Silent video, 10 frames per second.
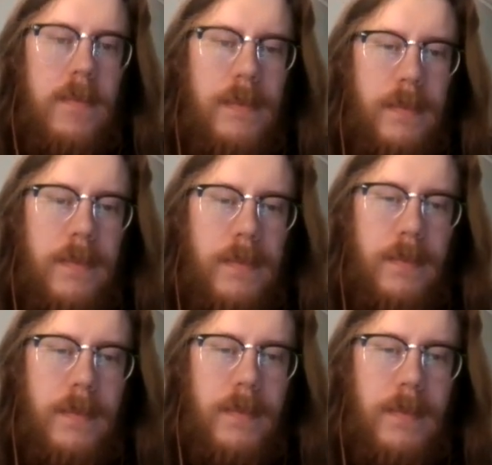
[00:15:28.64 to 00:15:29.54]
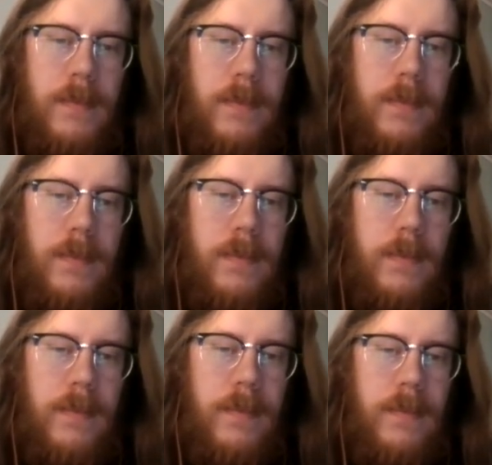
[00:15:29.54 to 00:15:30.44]

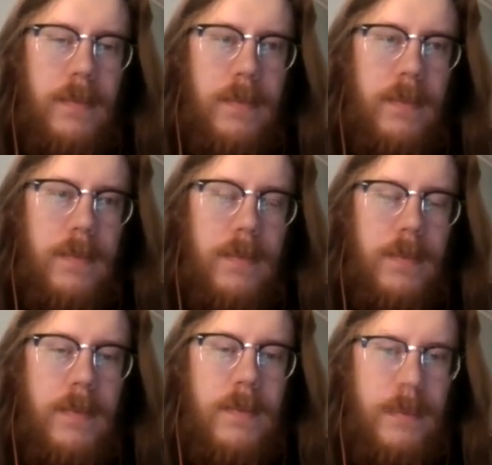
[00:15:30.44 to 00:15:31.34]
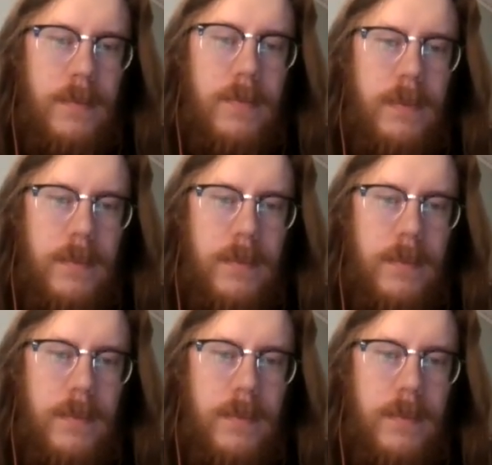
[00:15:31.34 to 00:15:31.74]
(not speaking)